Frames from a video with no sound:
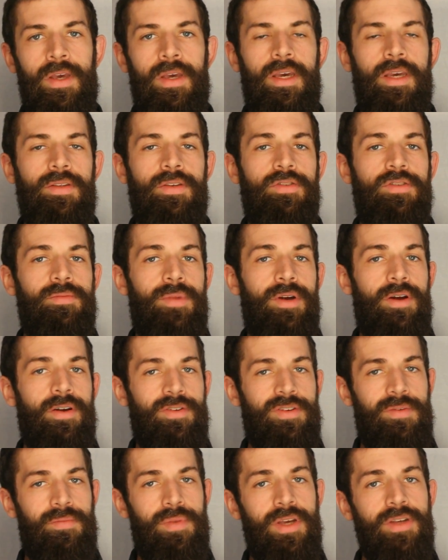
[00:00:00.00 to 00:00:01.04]
In the
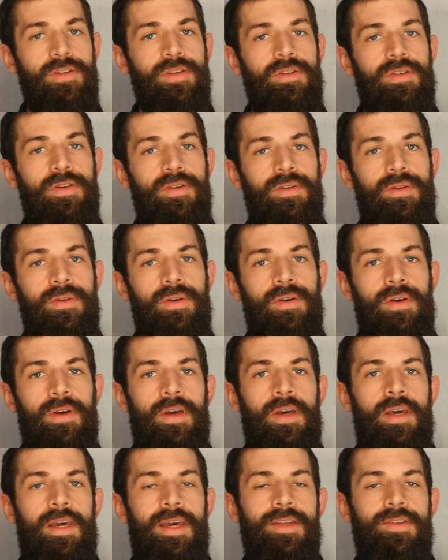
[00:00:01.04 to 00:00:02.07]
Samaritan Pentateuch,
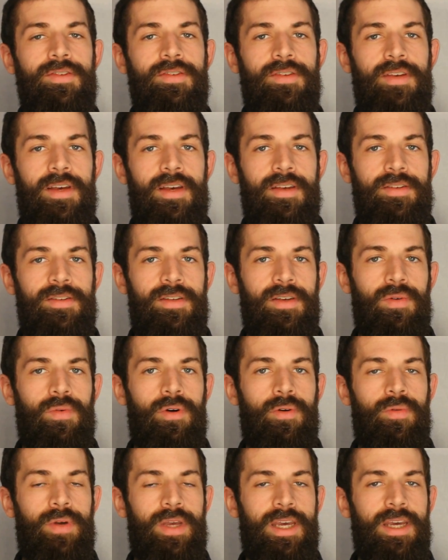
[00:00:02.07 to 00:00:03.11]
it says that
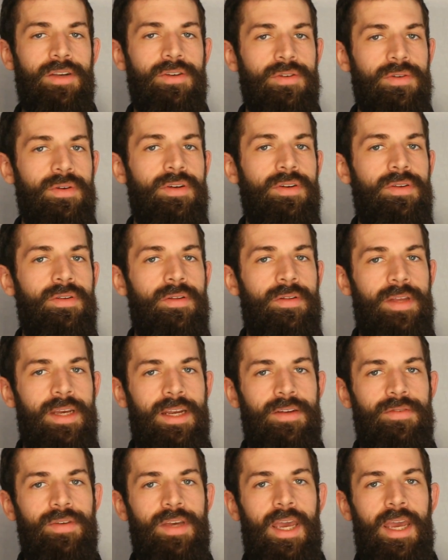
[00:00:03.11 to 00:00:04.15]
when we enter into the
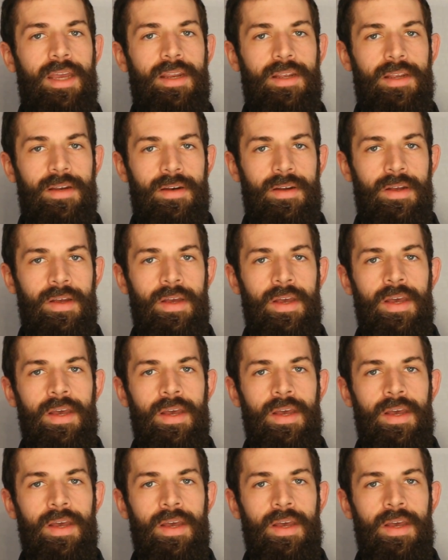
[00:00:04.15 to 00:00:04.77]
land of Canaan,